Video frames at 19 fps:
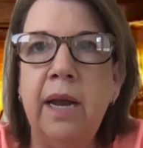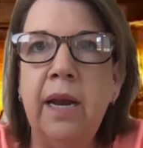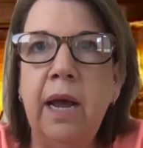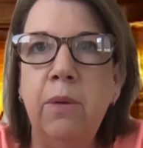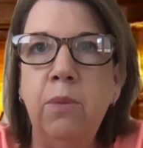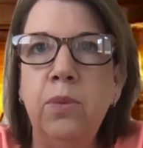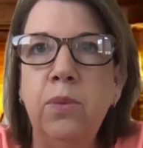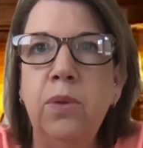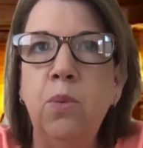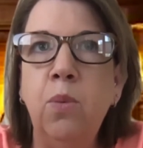
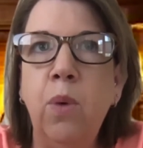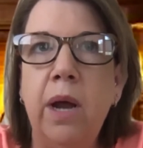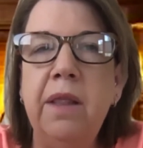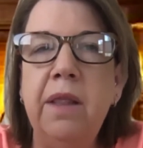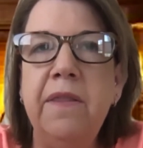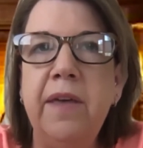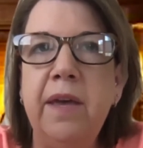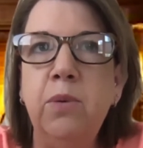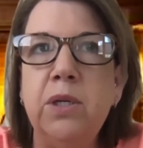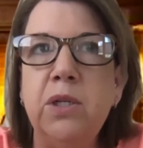one
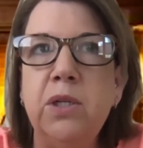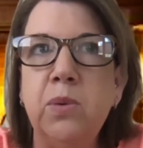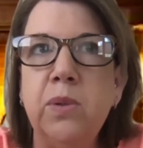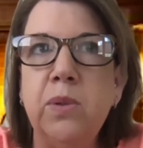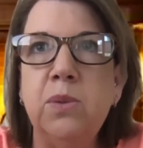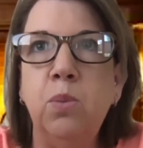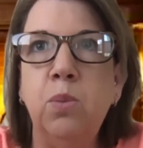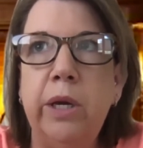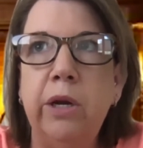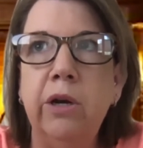thing which was
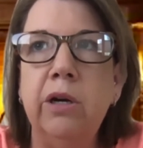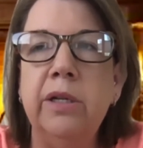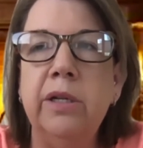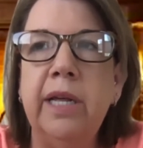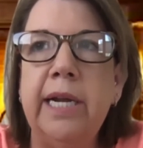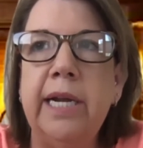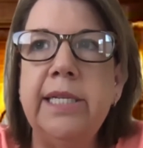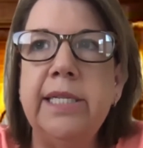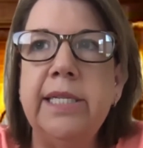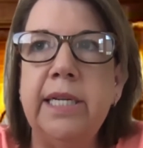weird that I
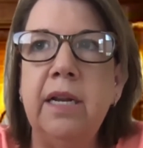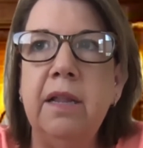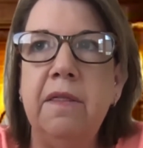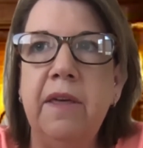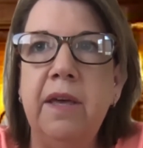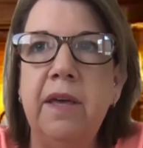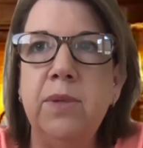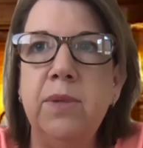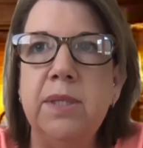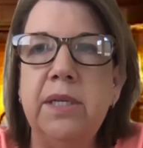didn't
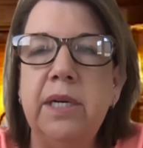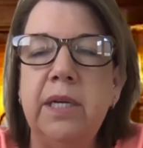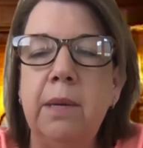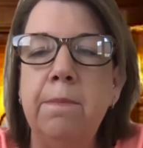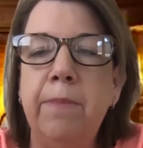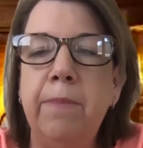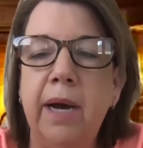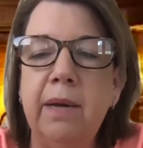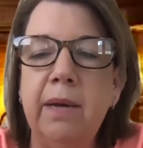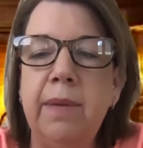think was going to
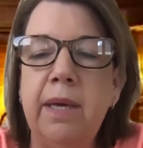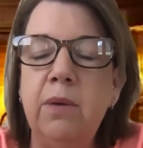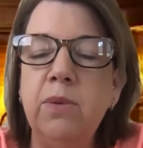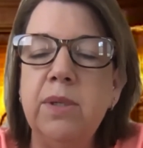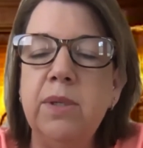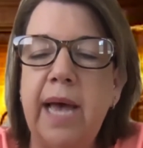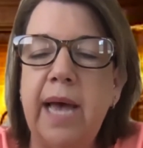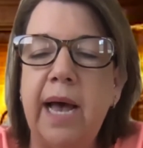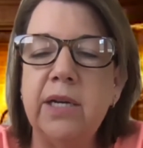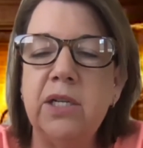bug me was
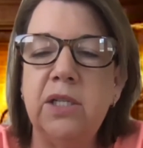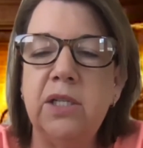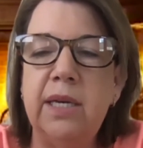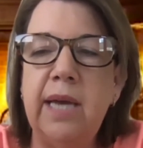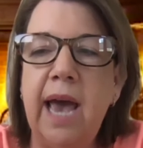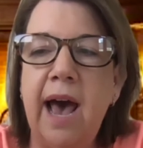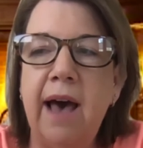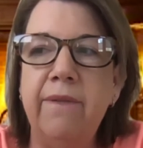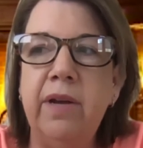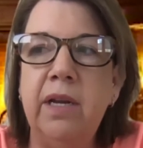actually
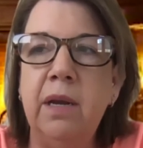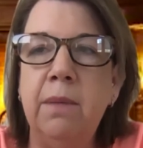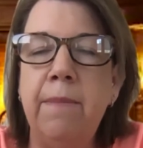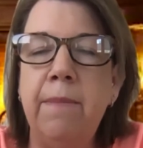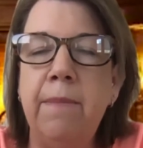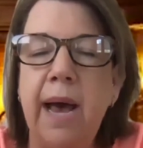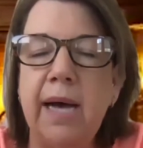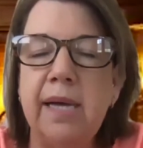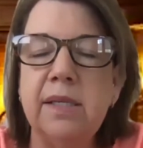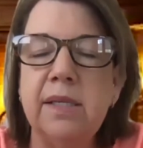having a
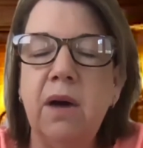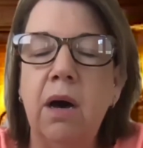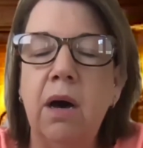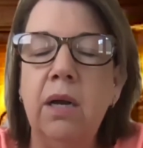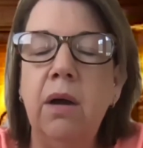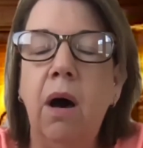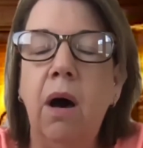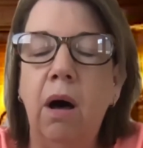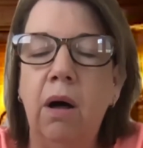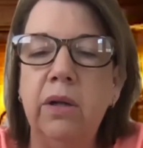mask on
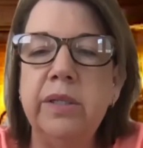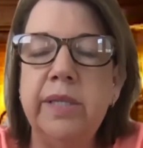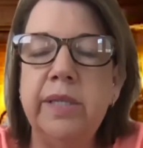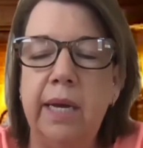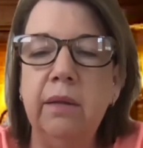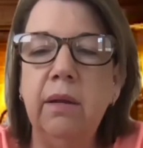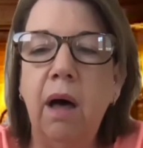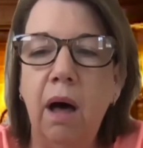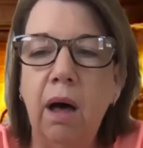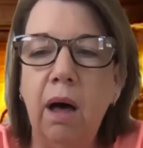all day
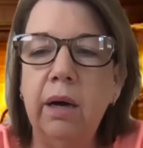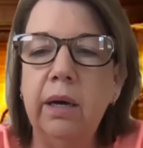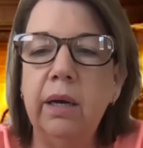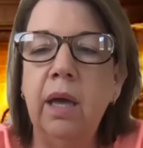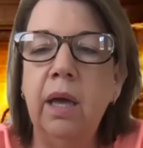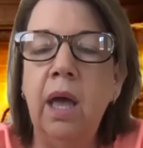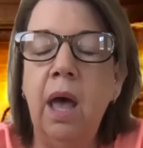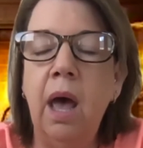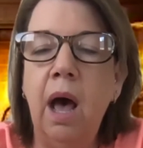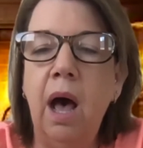long.
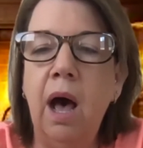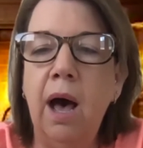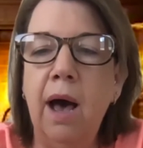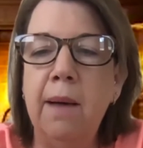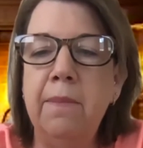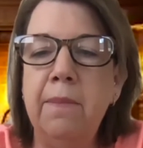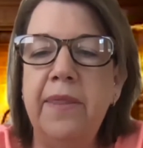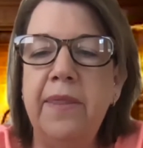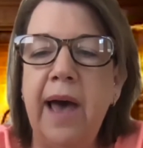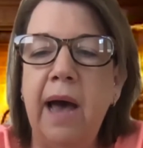
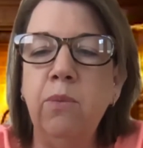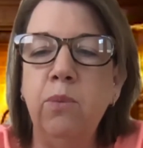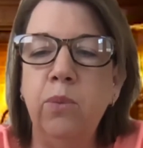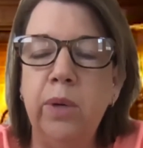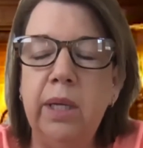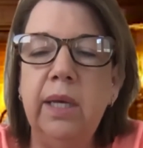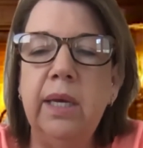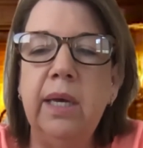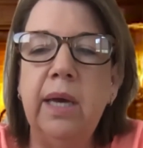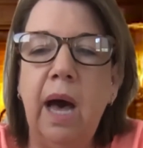That
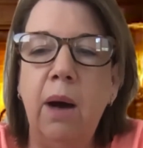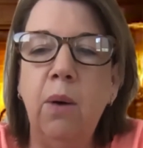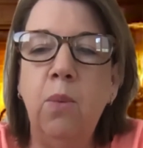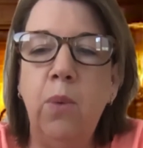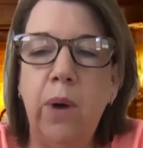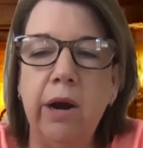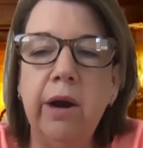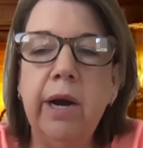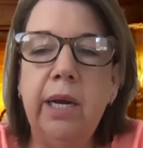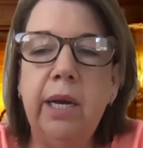really got
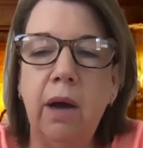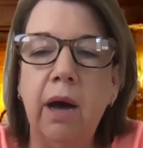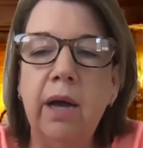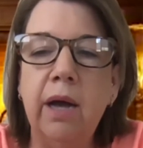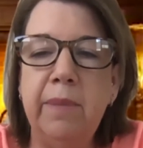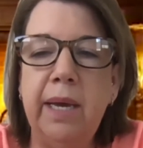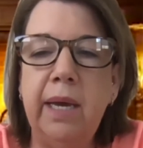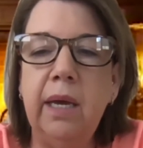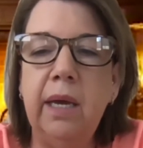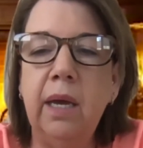wearing on
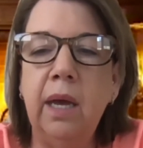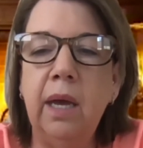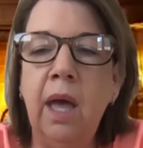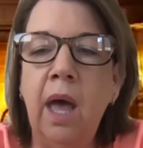me.